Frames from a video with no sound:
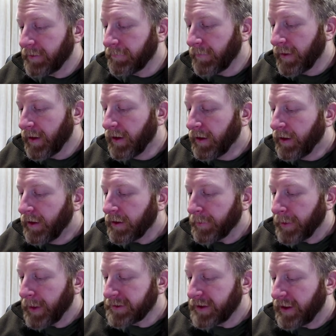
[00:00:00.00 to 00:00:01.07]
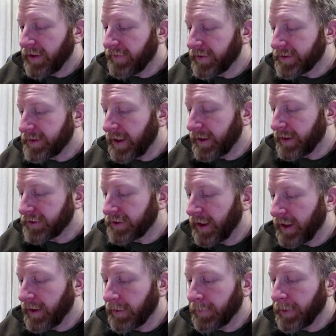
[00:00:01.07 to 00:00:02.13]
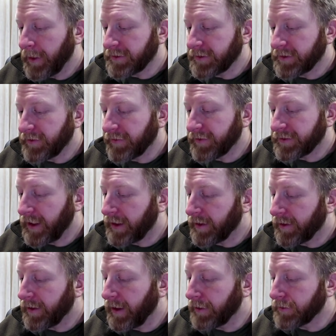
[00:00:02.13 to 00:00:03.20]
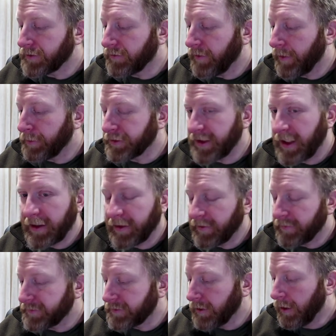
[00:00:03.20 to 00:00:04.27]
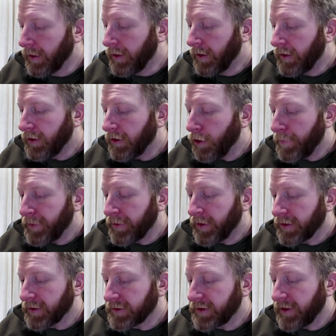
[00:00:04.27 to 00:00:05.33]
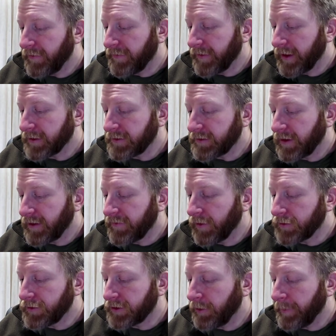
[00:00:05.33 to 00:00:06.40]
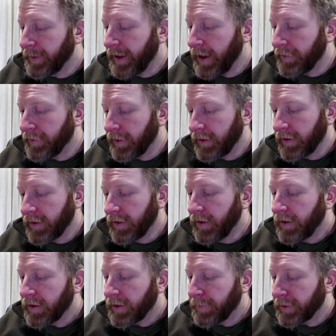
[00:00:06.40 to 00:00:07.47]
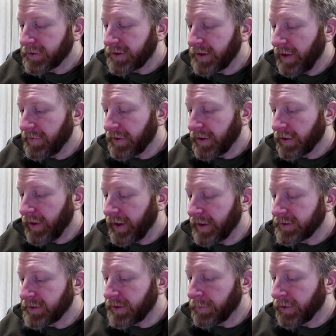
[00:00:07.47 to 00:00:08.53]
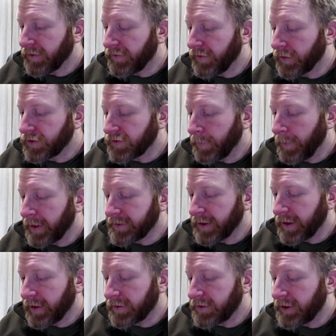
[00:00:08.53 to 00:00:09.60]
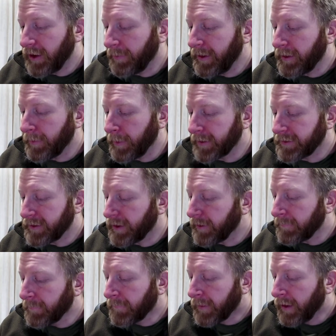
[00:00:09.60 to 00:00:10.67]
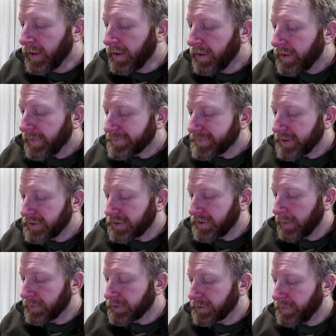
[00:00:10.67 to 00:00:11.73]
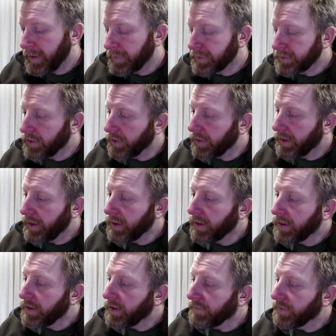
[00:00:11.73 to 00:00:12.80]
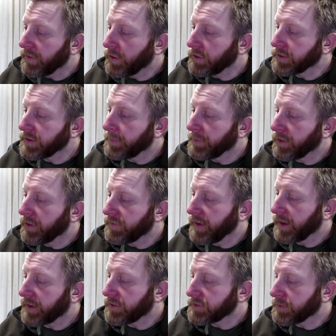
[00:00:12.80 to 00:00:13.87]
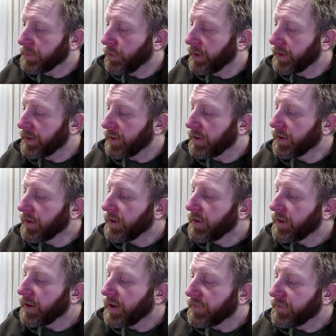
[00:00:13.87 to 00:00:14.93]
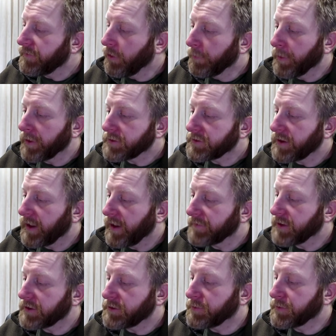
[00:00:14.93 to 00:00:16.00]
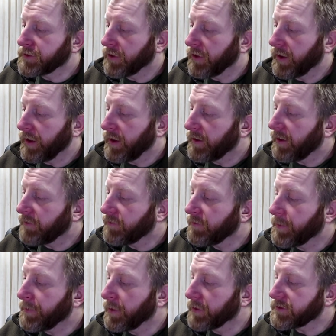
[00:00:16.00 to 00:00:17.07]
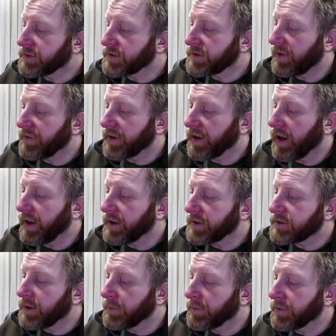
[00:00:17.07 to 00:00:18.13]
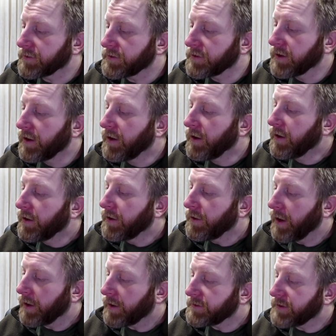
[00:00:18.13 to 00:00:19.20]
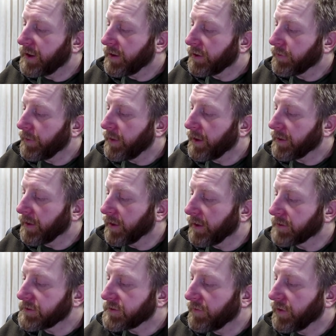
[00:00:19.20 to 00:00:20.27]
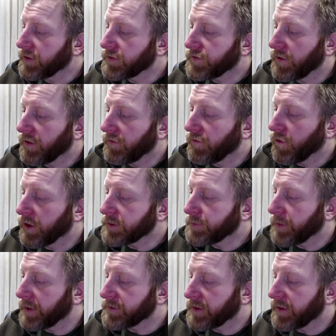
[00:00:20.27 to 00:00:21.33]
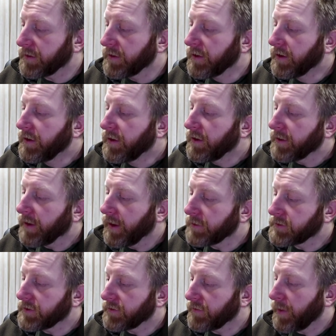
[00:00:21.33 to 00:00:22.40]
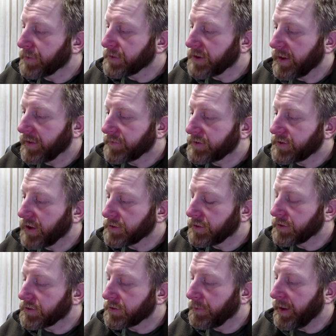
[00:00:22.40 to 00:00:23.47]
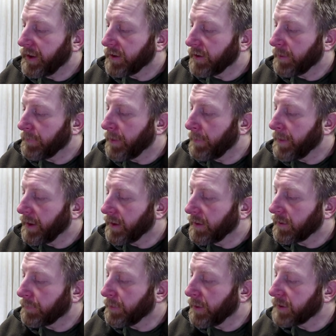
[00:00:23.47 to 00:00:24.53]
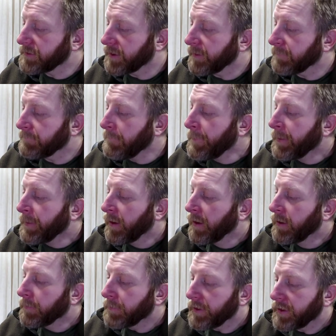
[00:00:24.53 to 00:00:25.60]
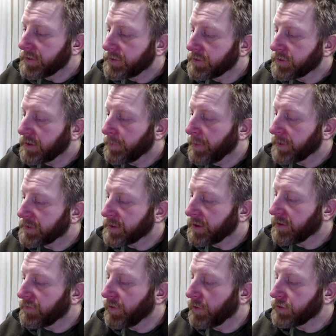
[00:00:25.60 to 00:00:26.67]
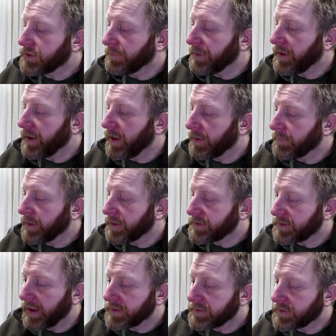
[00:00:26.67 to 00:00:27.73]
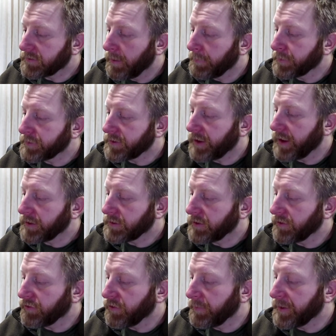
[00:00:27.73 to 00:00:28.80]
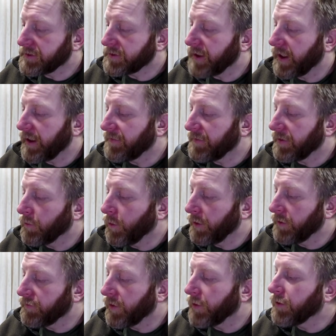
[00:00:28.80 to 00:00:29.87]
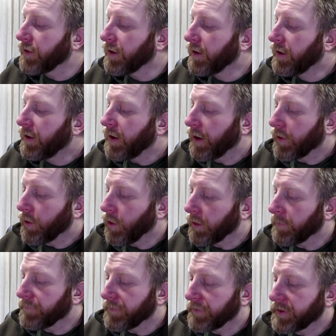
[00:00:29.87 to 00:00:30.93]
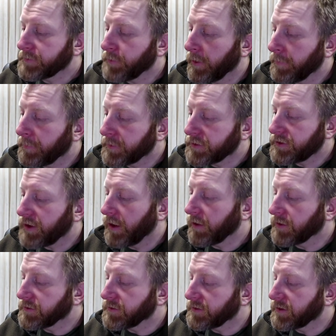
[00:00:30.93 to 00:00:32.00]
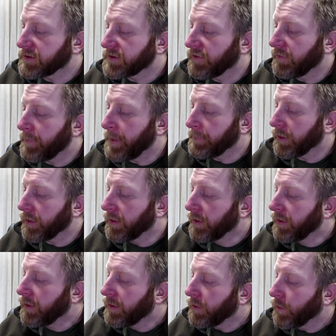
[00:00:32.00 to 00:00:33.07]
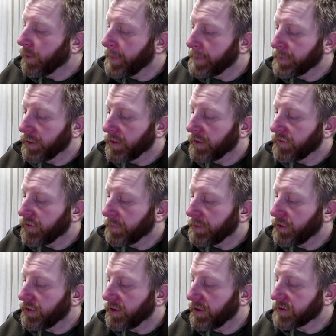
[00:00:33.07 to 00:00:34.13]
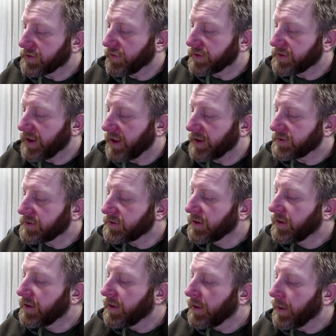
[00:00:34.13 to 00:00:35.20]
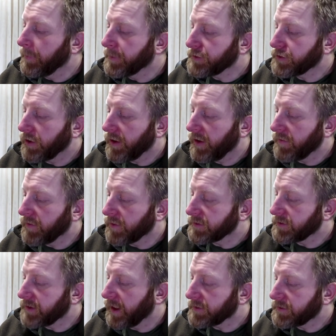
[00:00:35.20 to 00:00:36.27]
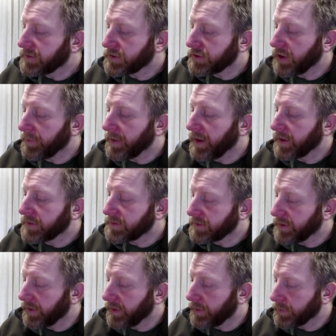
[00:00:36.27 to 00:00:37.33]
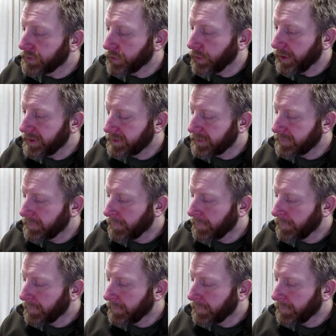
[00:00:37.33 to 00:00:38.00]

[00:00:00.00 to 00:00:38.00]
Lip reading: The President of the Senate shall, in the presence of the Senate and the House of Representatives, open all the certificates, and the votes shall be counted. The person having the greatest number of votes for President shall be the President, if such numbers be a majority of the whole number of electors appointed, and if no person have such majority, then from the persons having the highest numbers, not exceeding three on the list of those voted for as President, the House of Representatives shall choose immediately by ballot the President. But in choosing the President, the votes shall be taken by states, the representation from each state having one vote. A quorum for this purpose shall consist of a member or member from two-thirds of the states, and a majority of all the states shall be necessary to a choice.